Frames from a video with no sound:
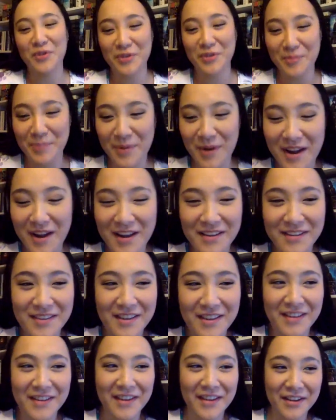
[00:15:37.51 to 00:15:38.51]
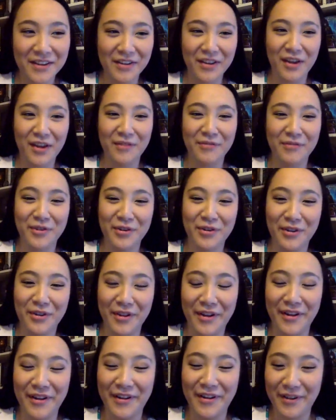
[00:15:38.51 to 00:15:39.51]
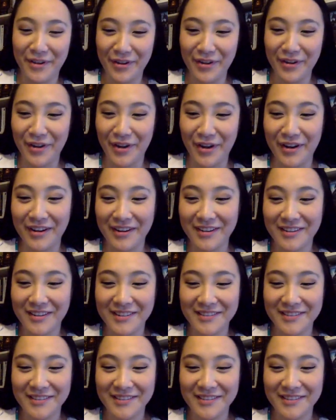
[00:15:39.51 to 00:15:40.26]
surprised that Nick loved her all, all along?